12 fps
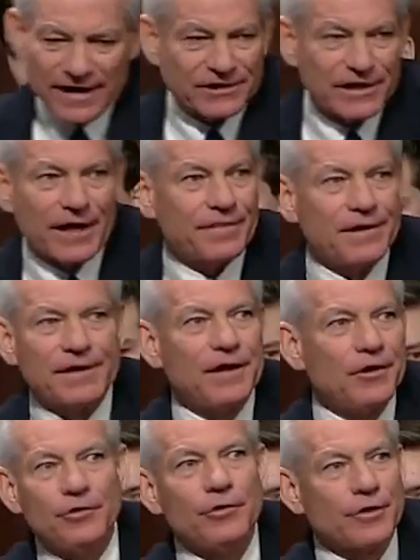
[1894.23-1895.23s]
actually, I think, in
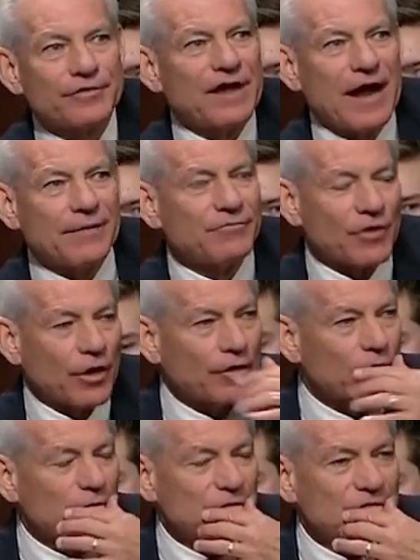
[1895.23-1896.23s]
a New York Times
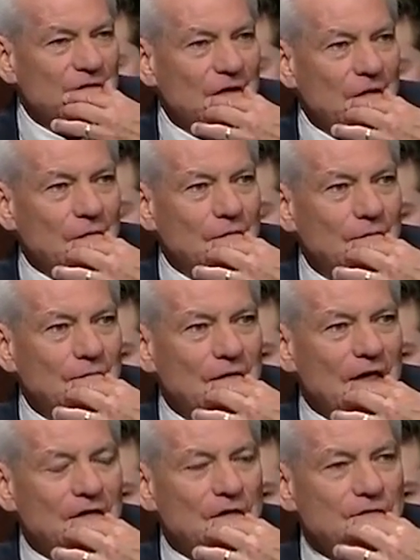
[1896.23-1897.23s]
article, so
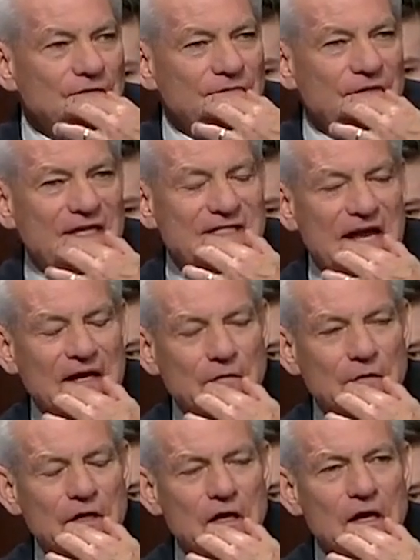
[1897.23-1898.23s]
God knows that that's
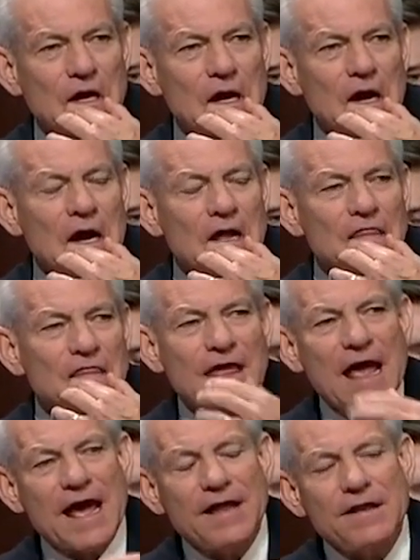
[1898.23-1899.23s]
accurate,
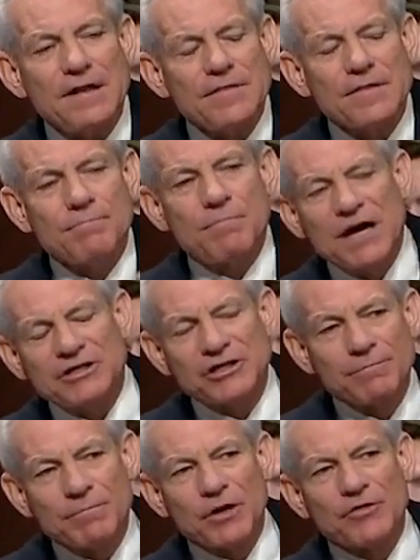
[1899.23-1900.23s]
that the
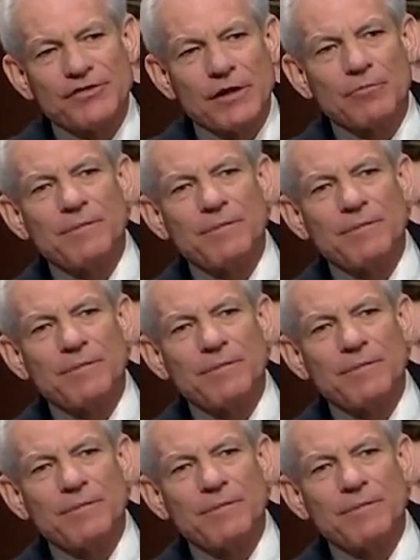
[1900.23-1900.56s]
budget bills that